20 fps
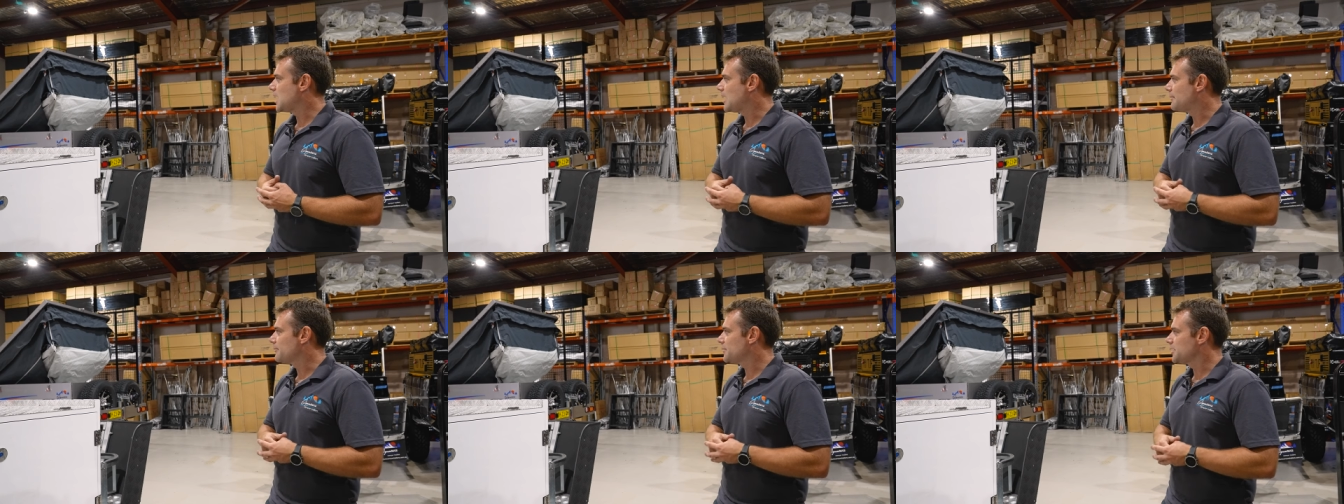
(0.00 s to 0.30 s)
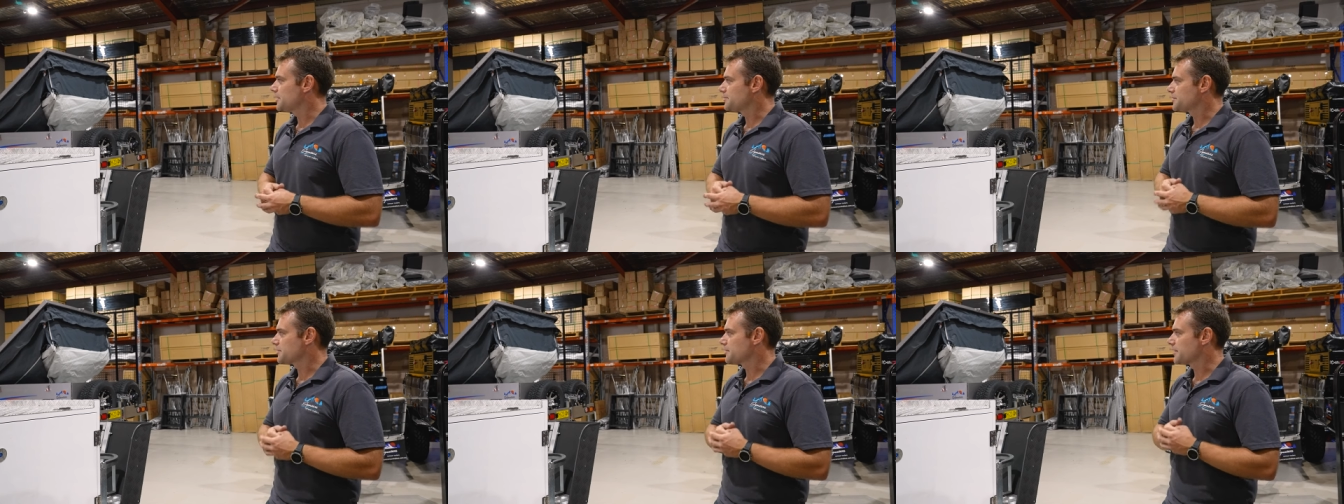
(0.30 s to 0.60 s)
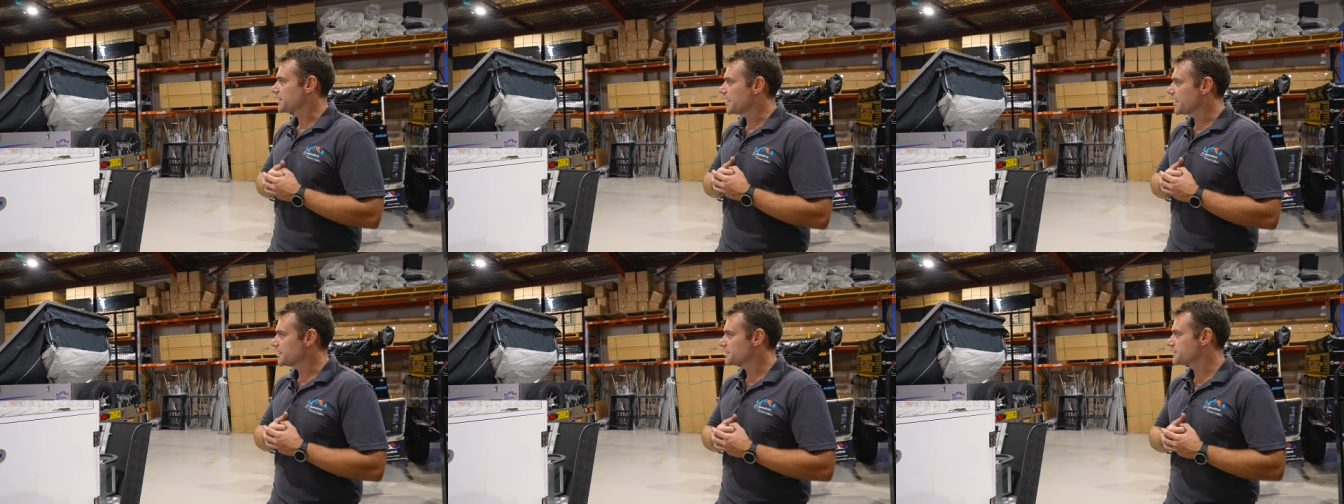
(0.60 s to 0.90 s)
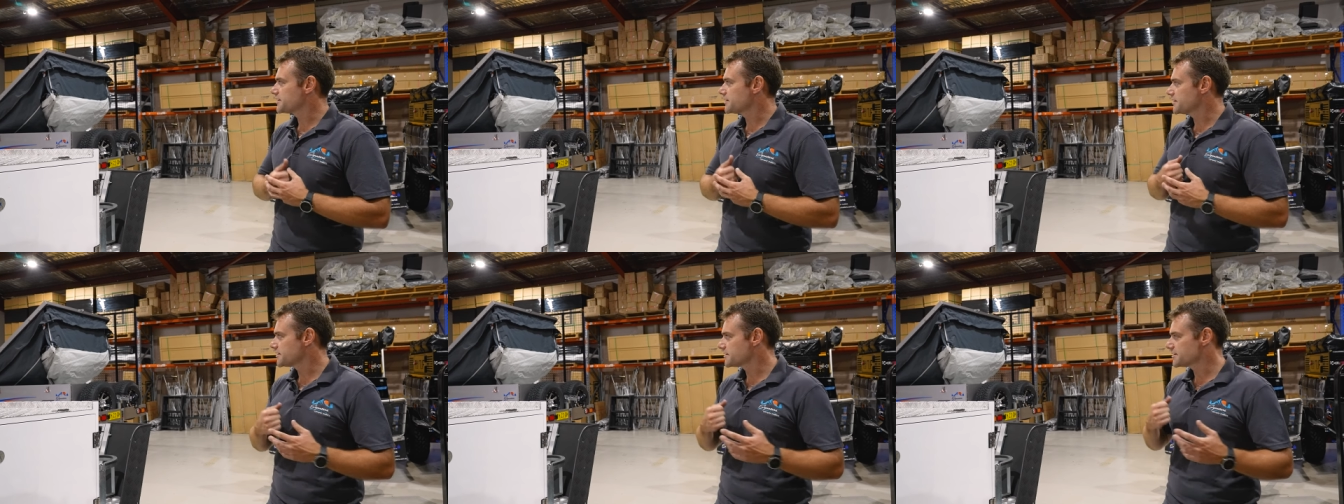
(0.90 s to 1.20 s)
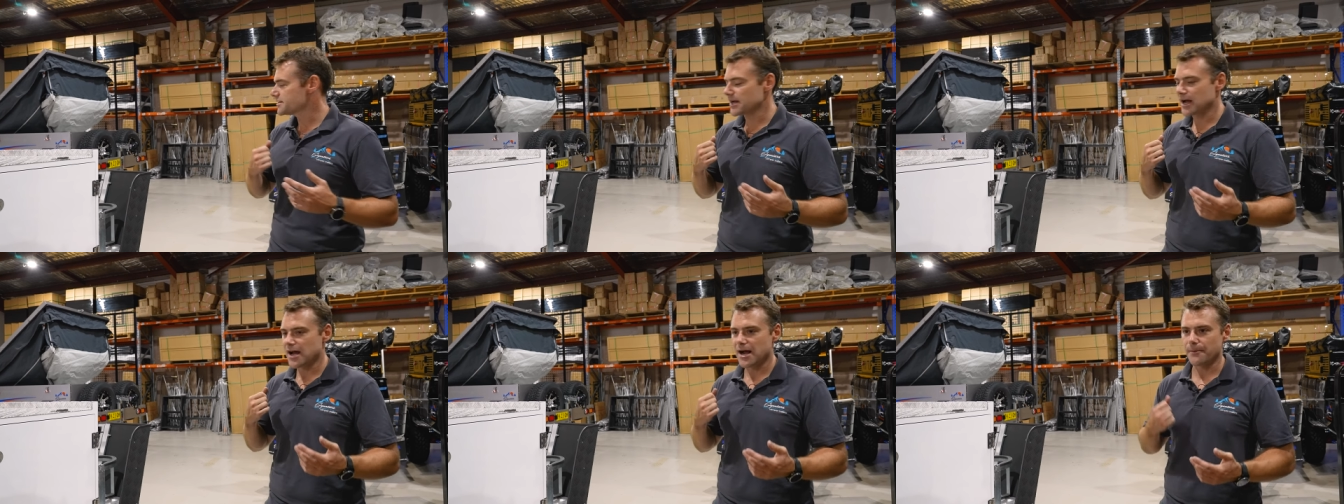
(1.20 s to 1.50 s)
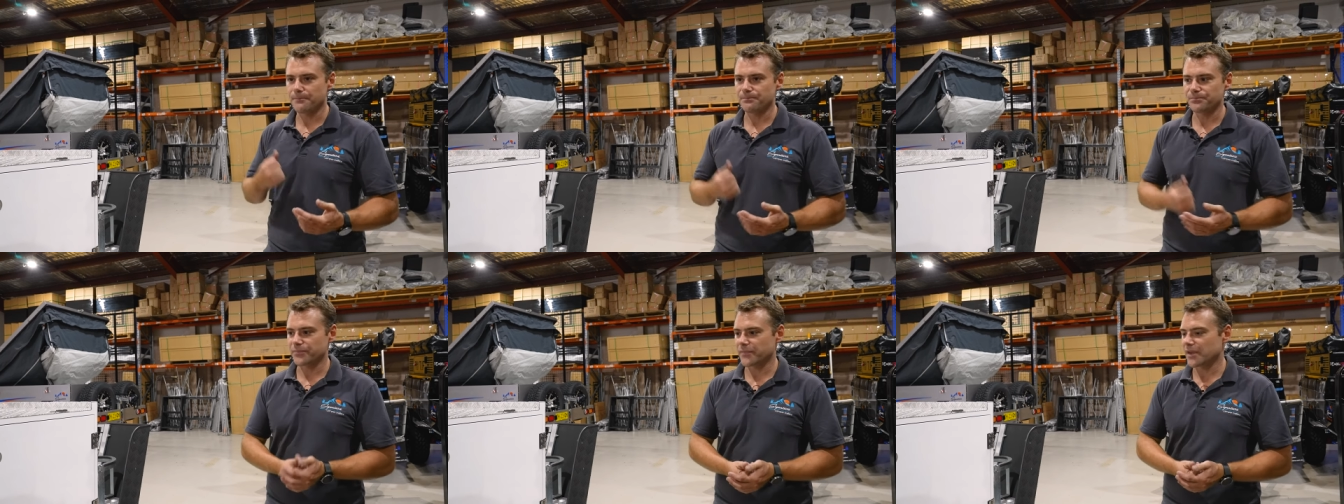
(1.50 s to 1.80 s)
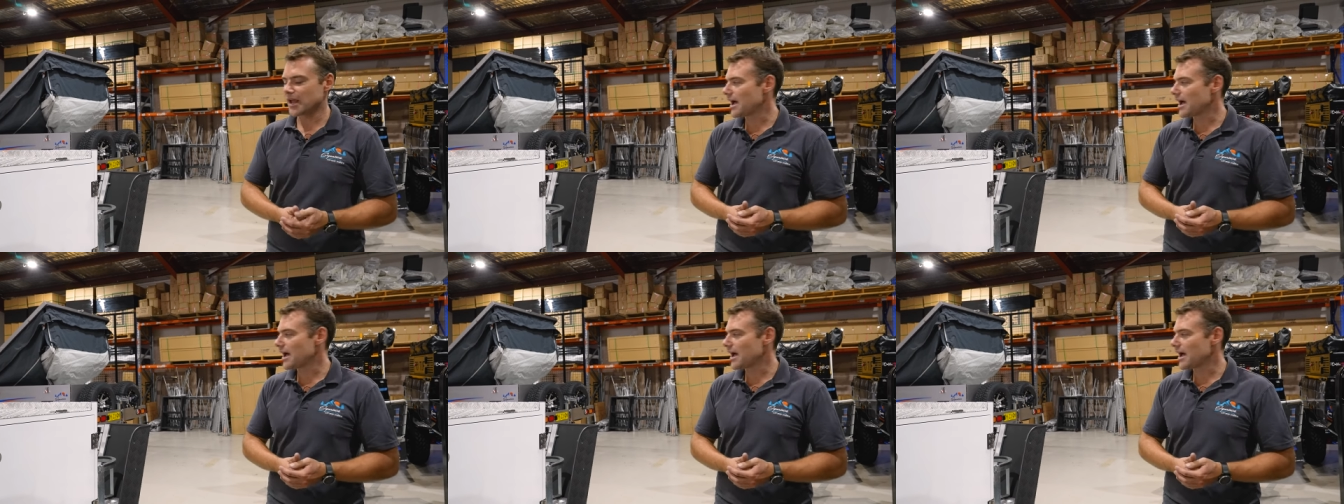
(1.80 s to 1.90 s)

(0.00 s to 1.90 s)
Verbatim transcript: um, connections, um,